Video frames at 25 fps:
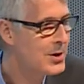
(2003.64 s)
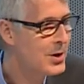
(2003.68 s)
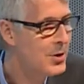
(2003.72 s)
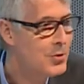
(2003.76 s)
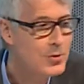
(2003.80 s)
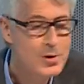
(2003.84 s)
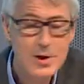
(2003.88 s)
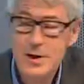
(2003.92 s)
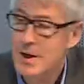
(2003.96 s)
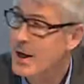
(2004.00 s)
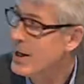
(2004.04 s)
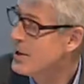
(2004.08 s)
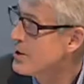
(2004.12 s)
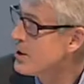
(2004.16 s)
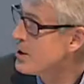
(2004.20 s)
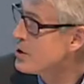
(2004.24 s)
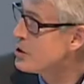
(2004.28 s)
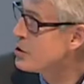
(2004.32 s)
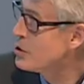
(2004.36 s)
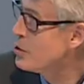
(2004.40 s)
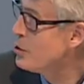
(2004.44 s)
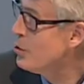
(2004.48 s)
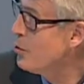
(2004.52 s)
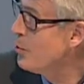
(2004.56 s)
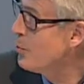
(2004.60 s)
Those are the
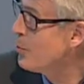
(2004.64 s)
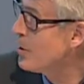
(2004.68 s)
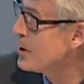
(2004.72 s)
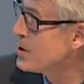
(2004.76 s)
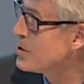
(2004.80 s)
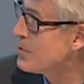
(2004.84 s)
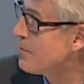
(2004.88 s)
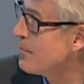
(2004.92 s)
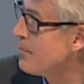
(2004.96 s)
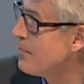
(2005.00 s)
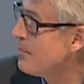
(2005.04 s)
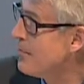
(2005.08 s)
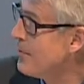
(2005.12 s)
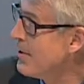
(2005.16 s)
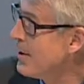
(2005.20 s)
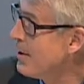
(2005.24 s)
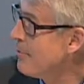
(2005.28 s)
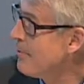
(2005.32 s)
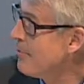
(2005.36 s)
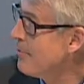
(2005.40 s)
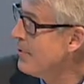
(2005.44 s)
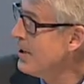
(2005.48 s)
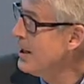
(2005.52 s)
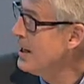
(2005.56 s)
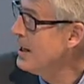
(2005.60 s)
two which we
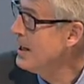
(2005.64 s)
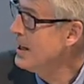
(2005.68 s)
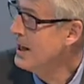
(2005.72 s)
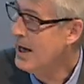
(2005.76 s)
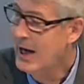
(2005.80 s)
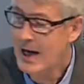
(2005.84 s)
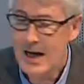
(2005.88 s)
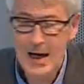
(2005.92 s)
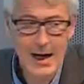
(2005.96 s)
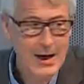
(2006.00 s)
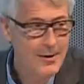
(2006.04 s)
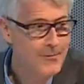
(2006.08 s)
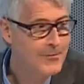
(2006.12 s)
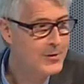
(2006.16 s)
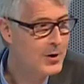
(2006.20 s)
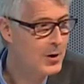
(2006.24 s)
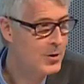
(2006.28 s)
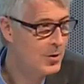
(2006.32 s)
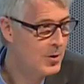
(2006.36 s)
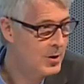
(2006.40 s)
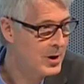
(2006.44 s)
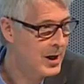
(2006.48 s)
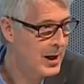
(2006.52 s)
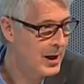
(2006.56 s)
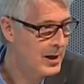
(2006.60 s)
really have to
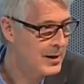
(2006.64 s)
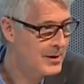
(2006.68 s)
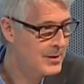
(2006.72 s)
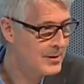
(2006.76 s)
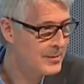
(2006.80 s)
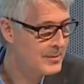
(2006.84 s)
look at.